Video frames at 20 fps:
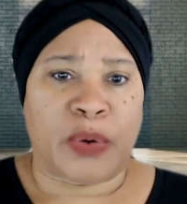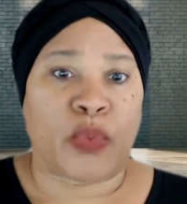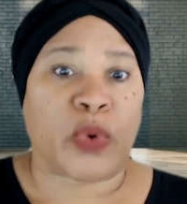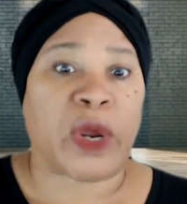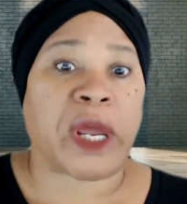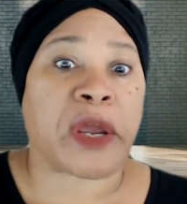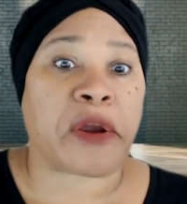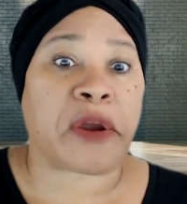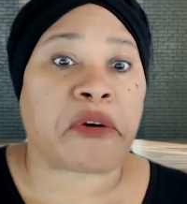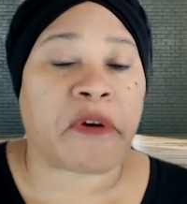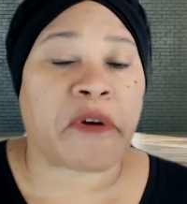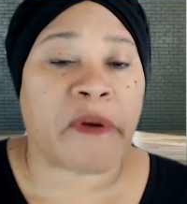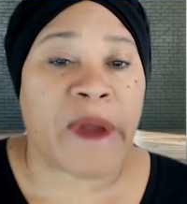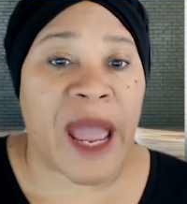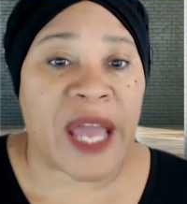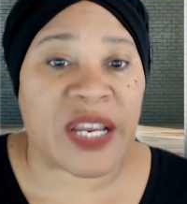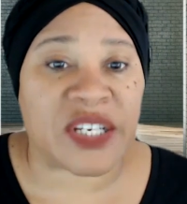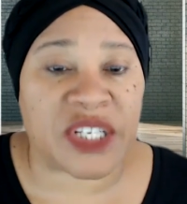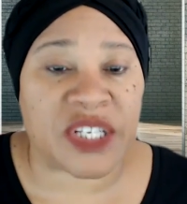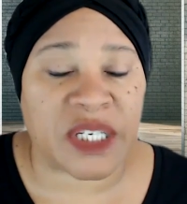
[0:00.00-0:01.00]
We are
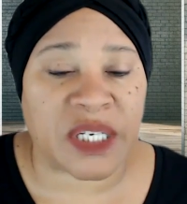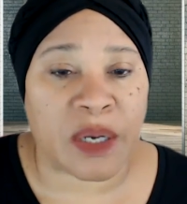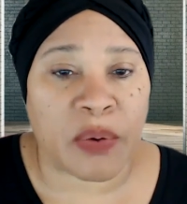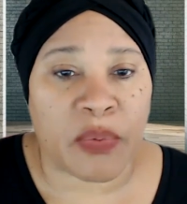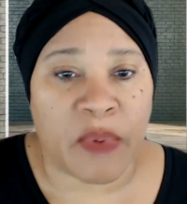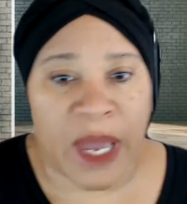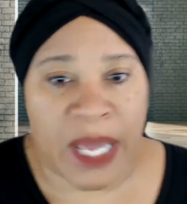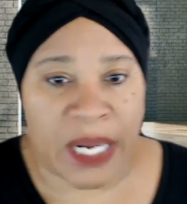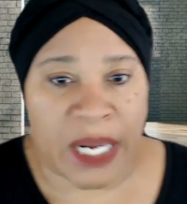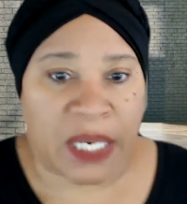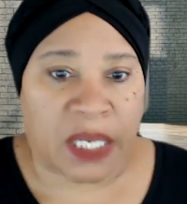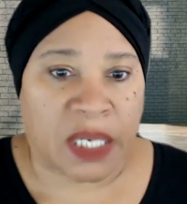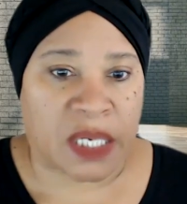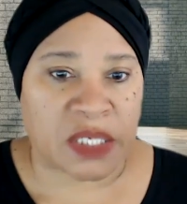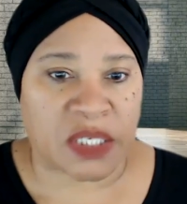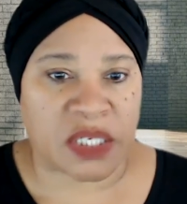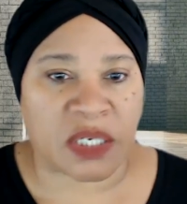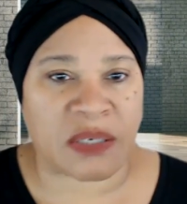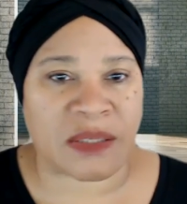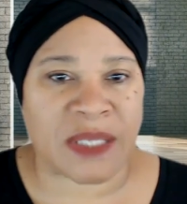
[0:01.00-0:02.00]
crashing a wedding
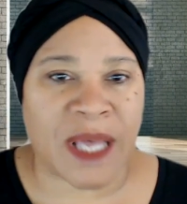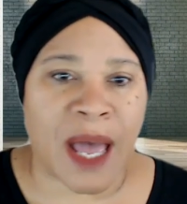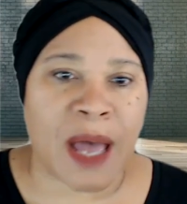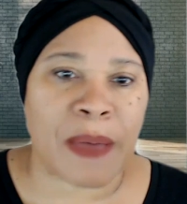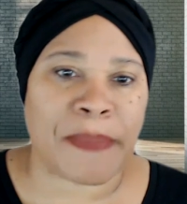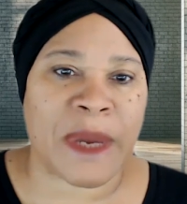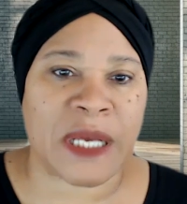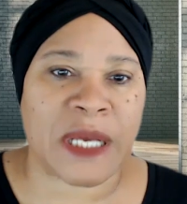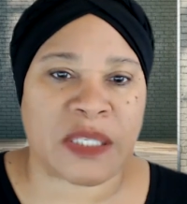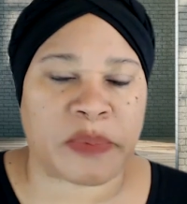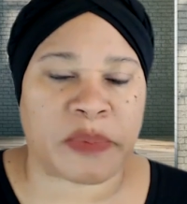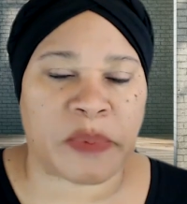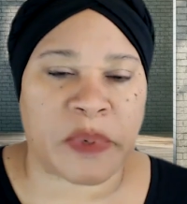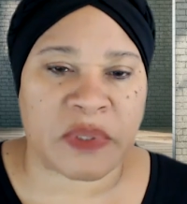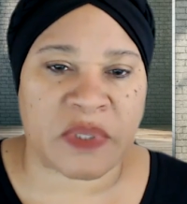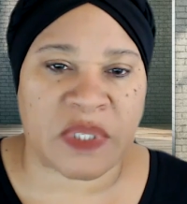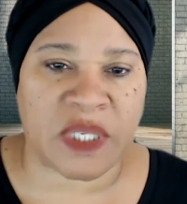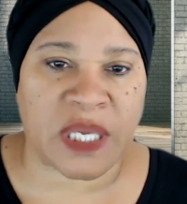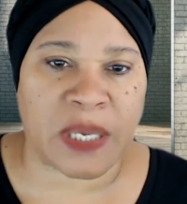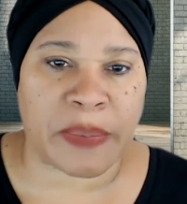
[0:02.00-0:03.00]
because she goes, how am I
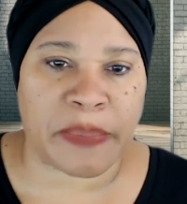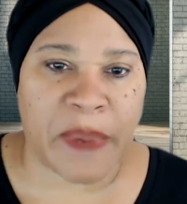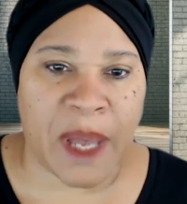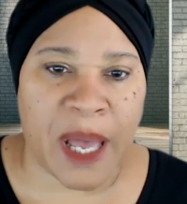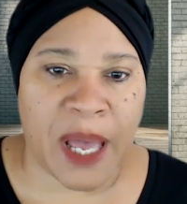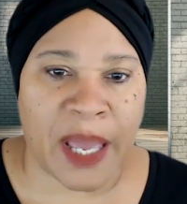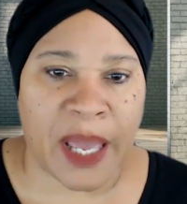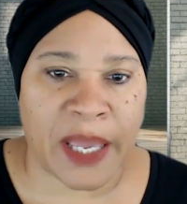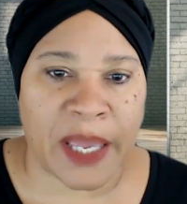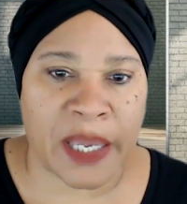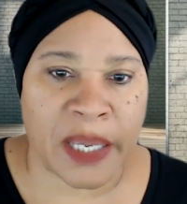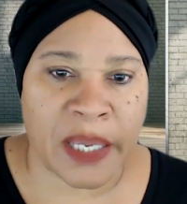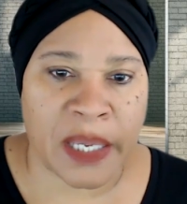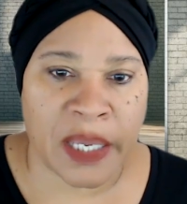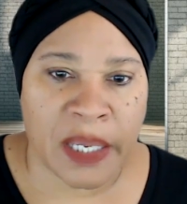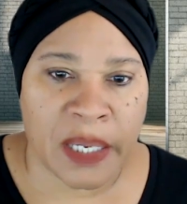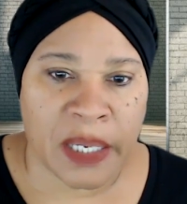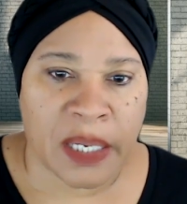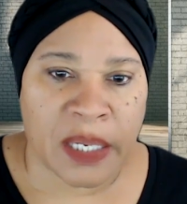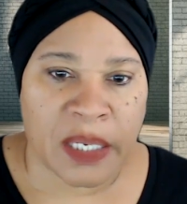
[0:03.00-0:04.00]
supposed to get by?
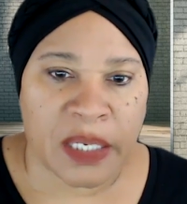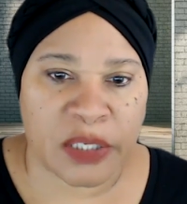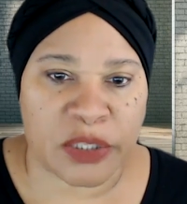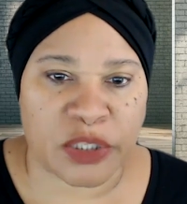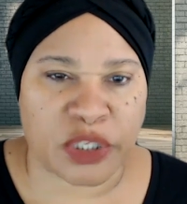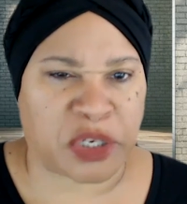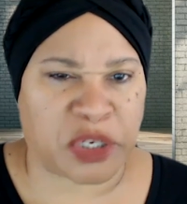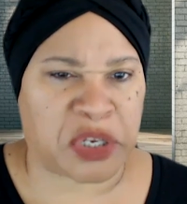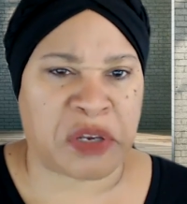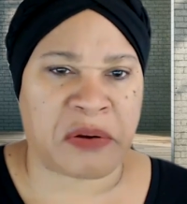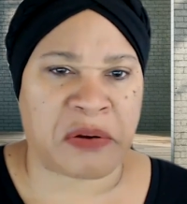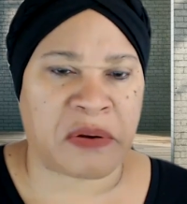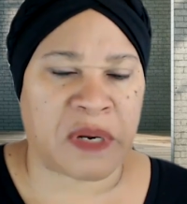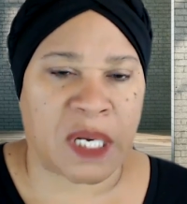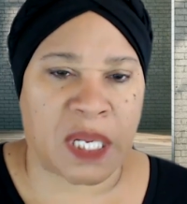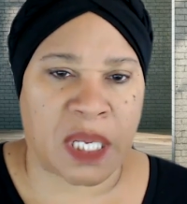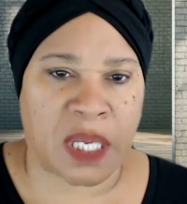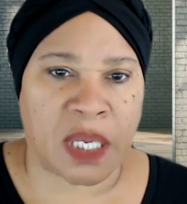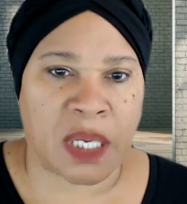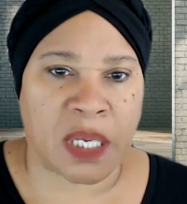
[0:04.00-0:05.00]

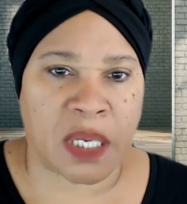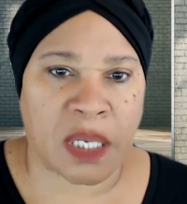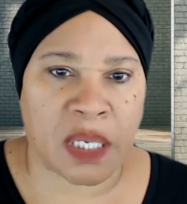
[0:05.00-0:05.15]
Security.